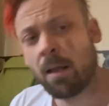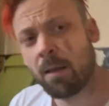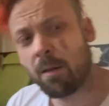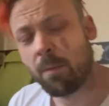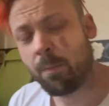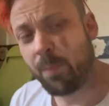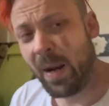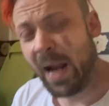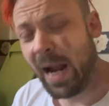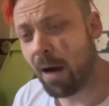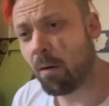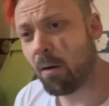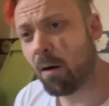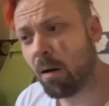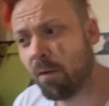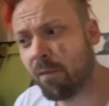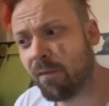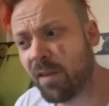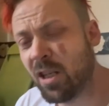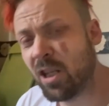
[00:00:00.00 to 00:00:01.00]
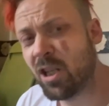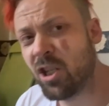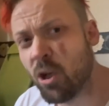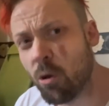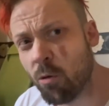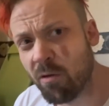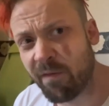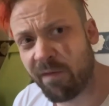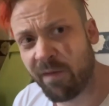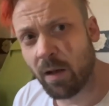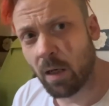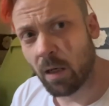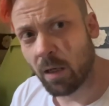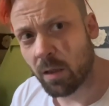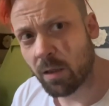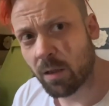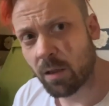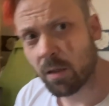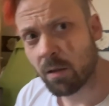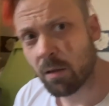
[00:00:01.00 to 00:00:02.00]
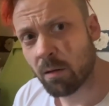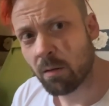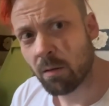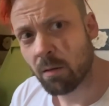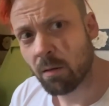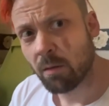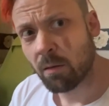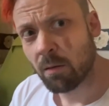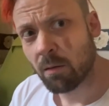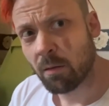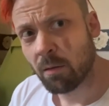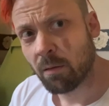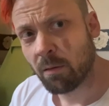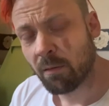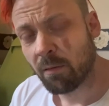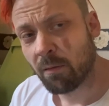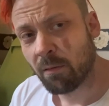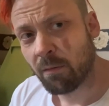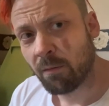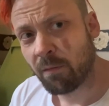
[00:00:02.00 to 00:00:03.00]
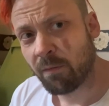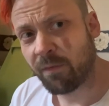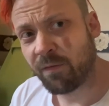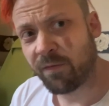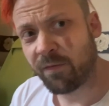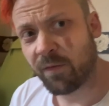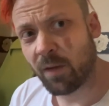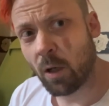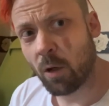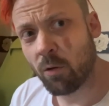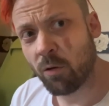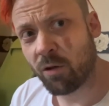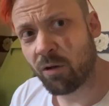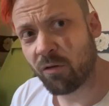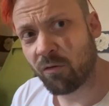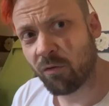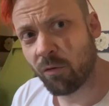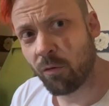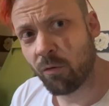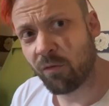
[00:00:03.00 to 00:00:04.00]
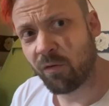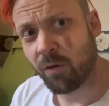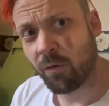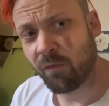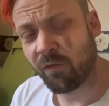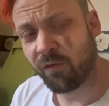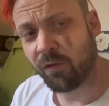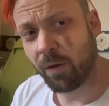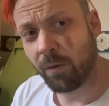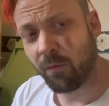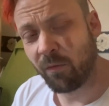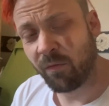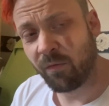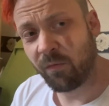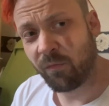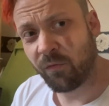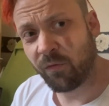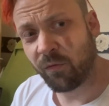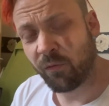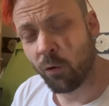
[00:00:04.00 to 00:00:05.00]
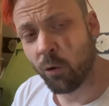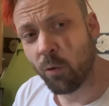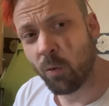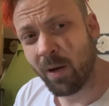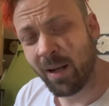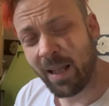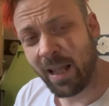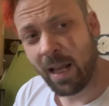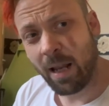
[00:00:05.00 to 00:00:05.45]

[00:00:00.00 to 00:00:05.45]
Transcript: the power of the universe flows through through